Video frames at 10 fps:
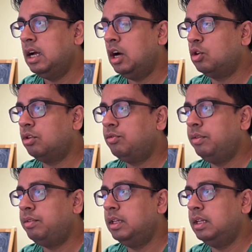out of
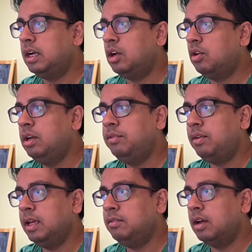15 there are only
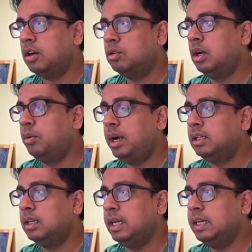5 accounts where
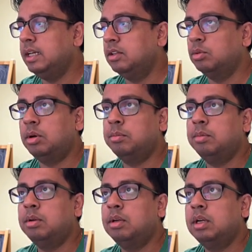the rating is warm.
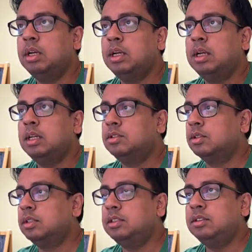
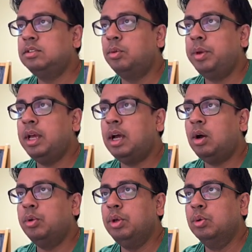So this is the way
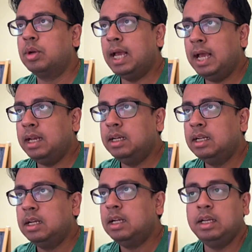how you can
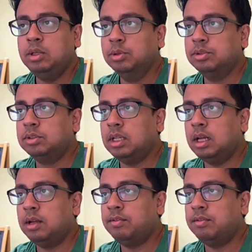use the